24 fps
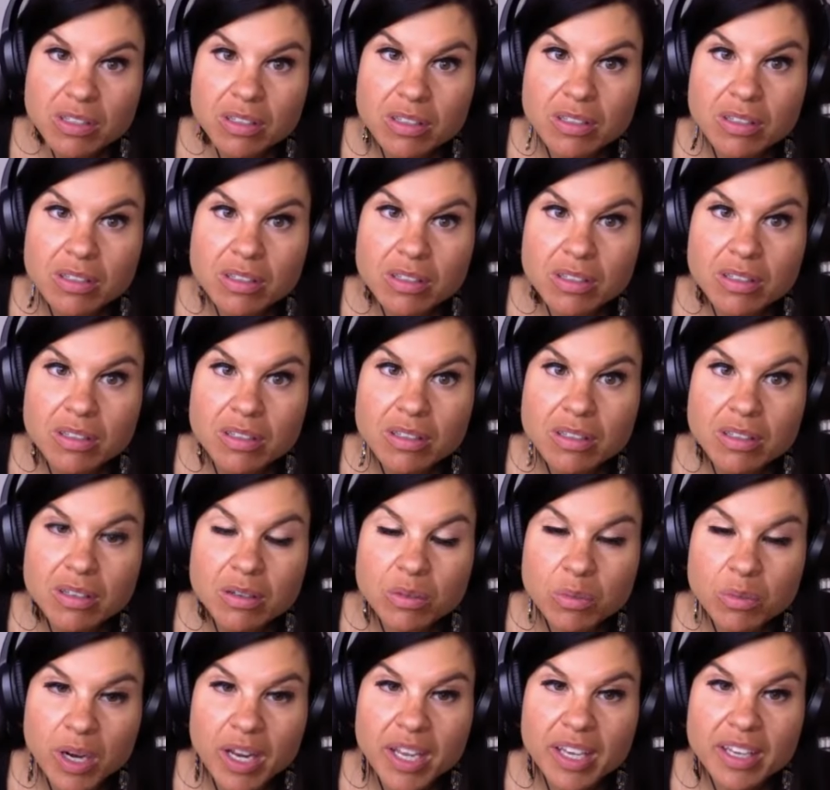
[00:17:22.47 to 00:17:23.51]
Yeah.
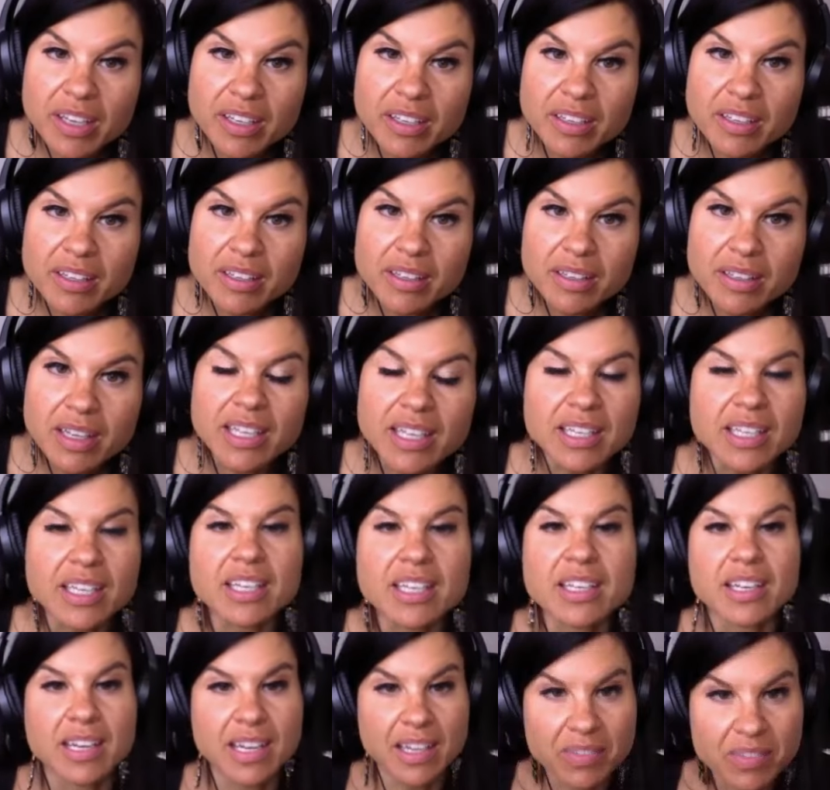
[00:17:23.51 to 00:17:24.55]
Mm-hmm. Right.
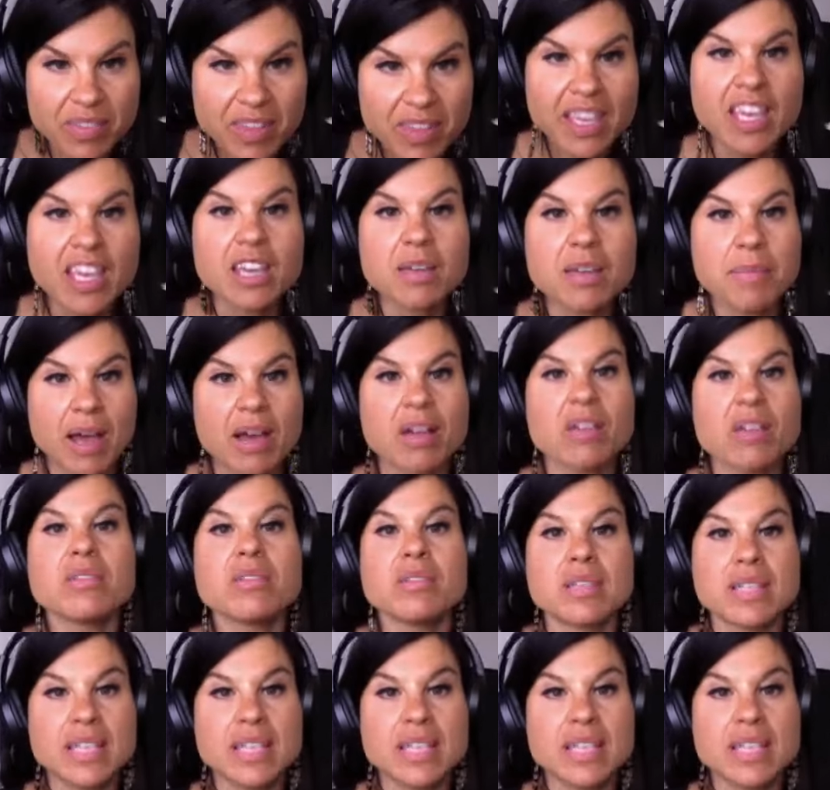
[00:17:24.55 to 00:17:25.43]
And and thinking about